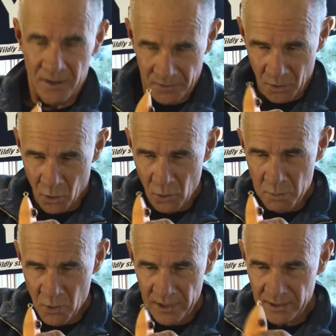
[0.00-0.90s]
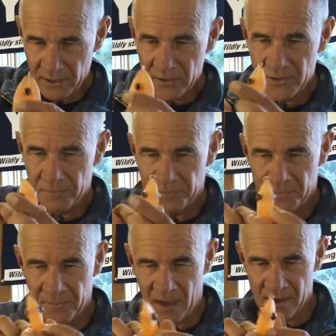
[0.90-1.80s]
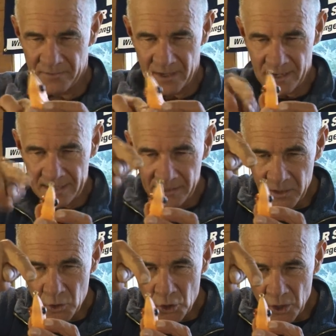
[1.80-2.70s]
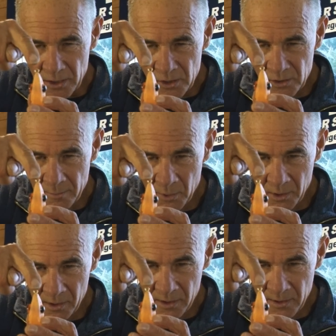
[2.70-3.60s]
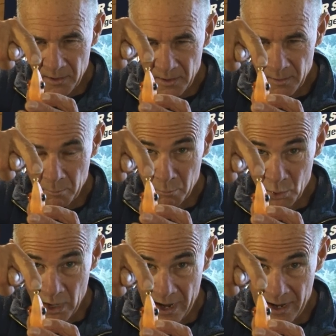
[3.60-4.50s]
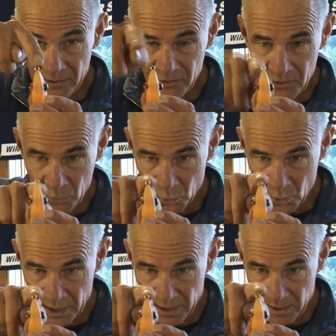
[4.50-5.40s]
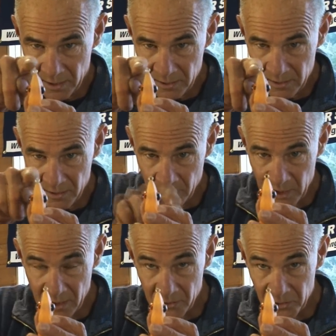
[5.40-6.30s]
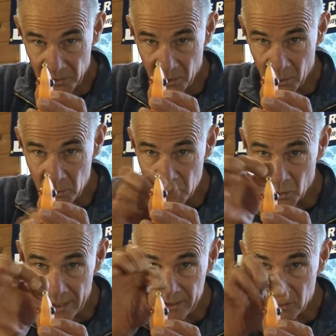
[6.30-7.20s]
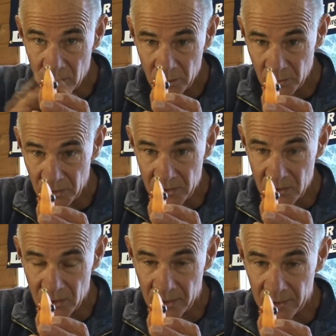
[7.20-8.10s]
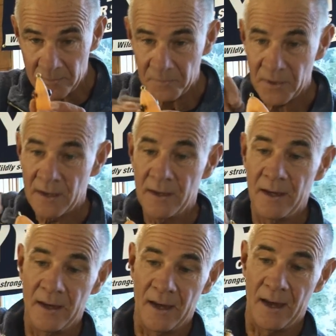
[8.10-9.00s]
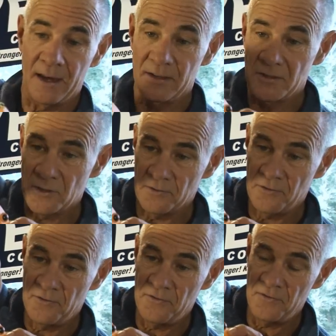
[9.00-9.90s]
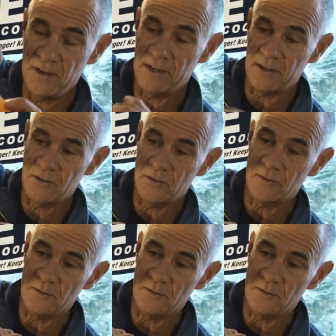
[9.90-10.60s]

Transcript: The whole point is I've got an adjustable brass ring coming out the nose so I can tune this thing, and it's affixed